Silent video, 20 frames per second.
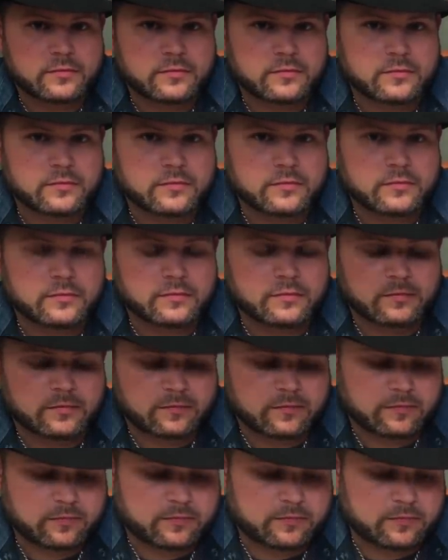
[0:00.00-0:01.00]

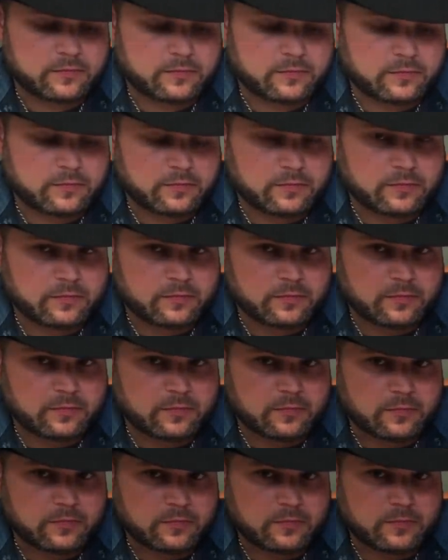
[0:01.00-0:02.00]

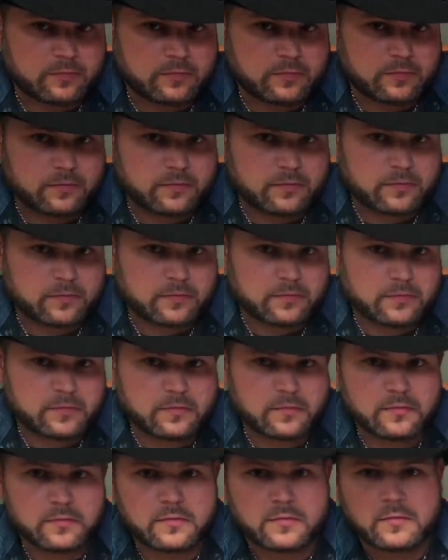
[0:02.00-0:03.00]

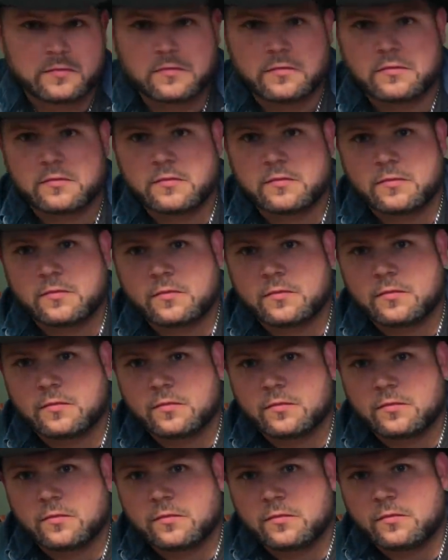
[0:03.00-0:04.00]

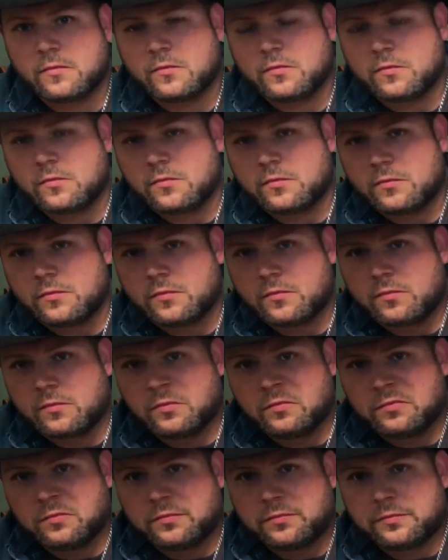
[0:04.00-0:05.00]

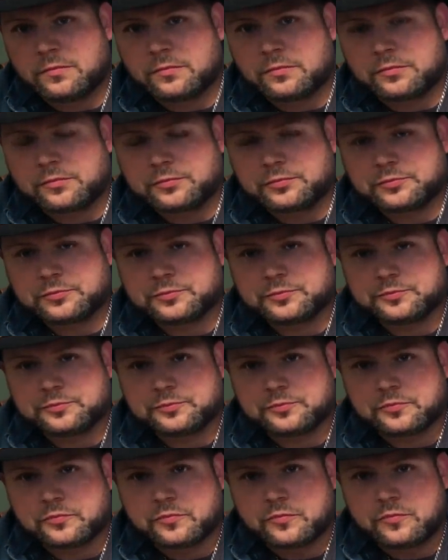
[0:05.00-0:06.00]

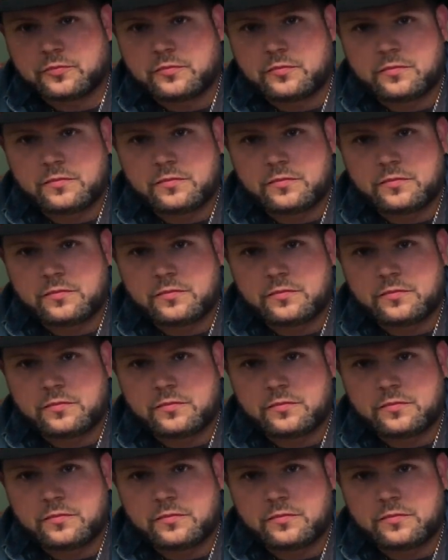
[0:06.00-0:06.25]
(silent)